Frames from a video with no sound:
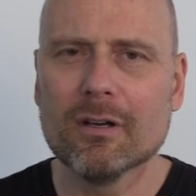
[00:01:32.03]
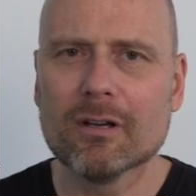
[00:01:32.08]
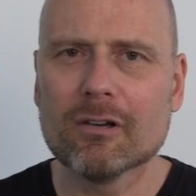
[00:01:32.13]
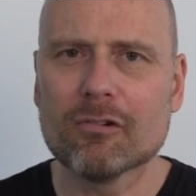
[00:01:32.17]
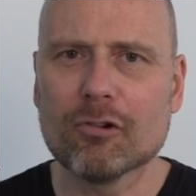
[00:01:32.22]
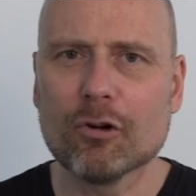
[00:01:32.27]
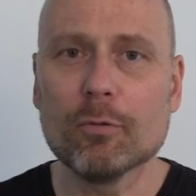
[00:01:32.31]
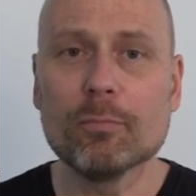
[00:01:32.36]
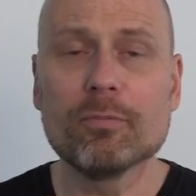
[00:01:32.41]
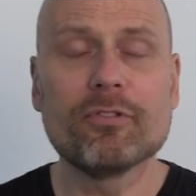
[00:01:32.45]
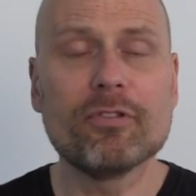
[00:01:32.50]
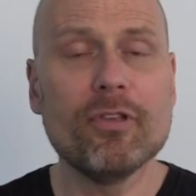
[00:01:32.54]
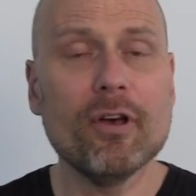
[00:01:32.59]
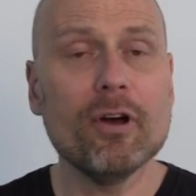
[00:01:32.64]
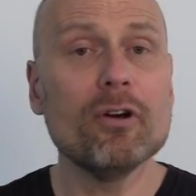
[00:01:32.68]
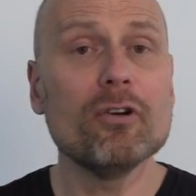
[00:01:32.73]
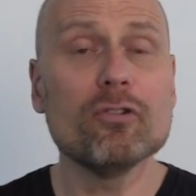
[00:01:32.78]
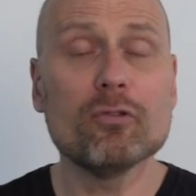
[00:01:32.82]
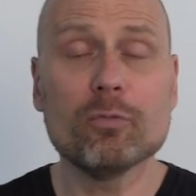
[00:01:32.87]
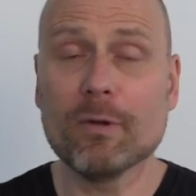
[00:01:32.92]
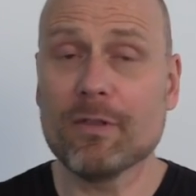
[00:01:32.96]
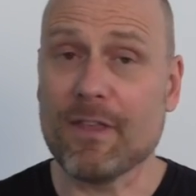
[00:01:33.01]
groups,
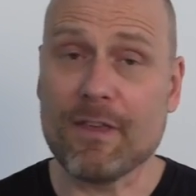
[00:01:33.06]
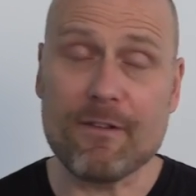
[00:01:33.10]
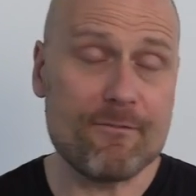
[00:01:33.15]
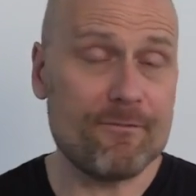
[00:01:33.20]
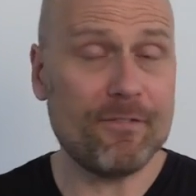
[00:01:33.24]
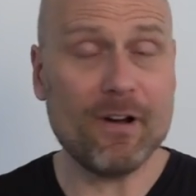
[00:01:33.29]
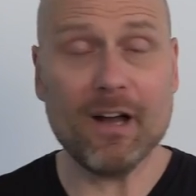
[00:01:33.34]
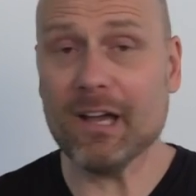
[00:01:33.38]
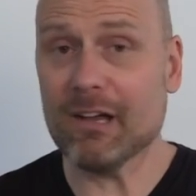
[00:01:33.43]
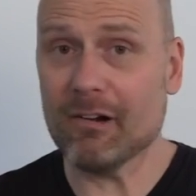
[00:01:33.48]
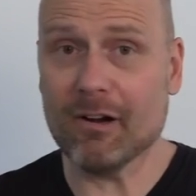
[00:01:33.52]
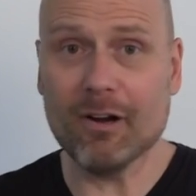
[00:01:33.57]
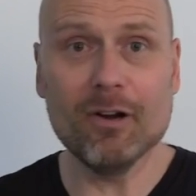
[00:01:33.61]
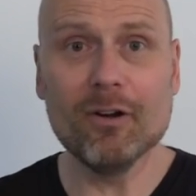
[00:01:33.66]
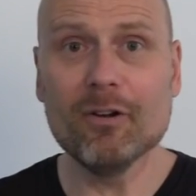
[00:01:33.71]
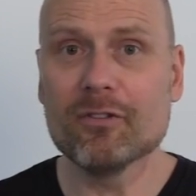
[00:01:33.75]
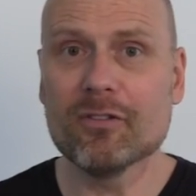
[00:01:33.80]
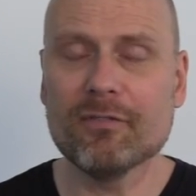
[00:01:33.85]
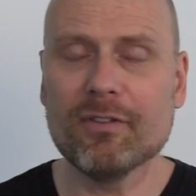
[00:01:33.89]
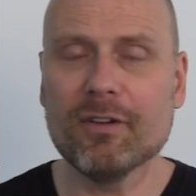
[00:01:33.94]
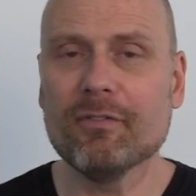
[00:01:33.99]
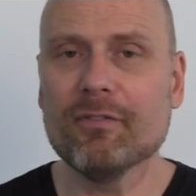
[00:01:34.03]
those with the fire
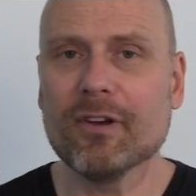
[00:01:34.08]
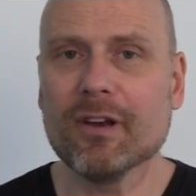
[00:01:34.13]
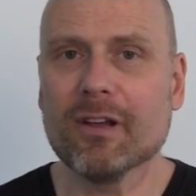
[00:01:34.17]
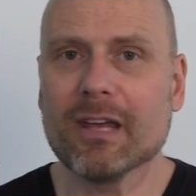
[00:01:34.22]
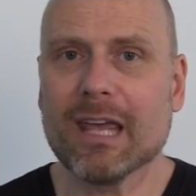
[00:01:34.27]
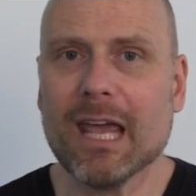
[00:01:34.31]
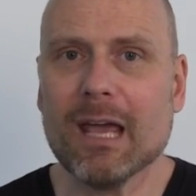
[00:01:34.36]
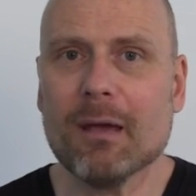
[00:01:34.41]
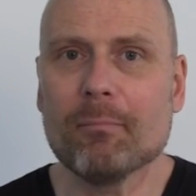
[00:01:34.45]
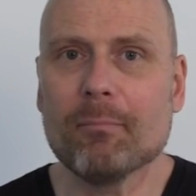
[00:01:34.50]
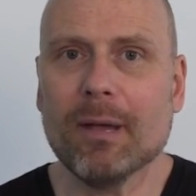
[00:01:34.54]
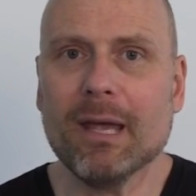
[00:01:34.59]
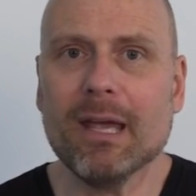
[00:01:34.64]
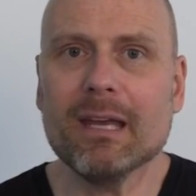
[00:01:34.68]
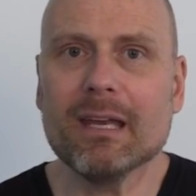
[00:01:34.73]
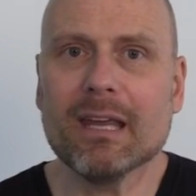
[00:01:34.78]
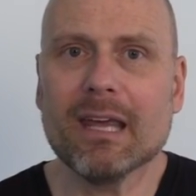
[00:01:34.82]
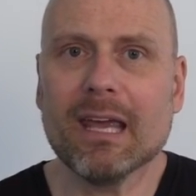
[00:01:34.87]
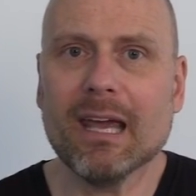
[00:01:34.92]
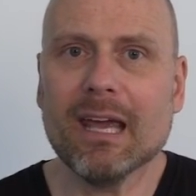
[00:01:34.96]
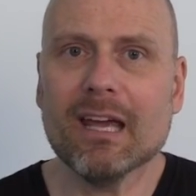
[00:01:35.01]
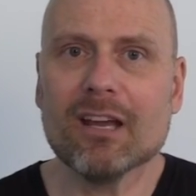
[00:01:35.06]
hose of infinite
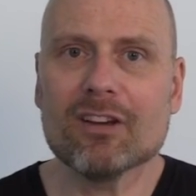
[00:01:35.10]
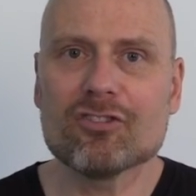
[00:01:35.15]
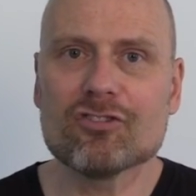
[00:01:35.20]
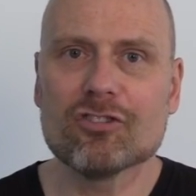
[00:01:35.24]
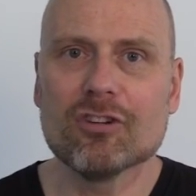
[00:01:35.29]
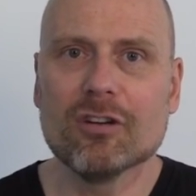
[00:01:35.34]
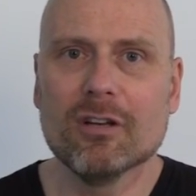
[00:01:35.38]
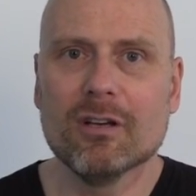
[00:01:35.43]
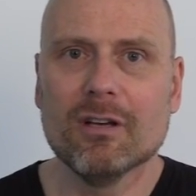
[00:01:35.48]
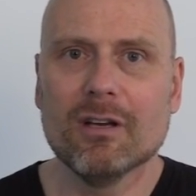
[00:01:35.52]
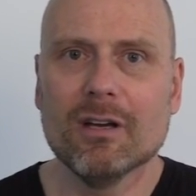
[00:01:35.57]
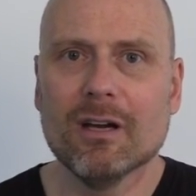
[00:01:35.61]
campaign cash,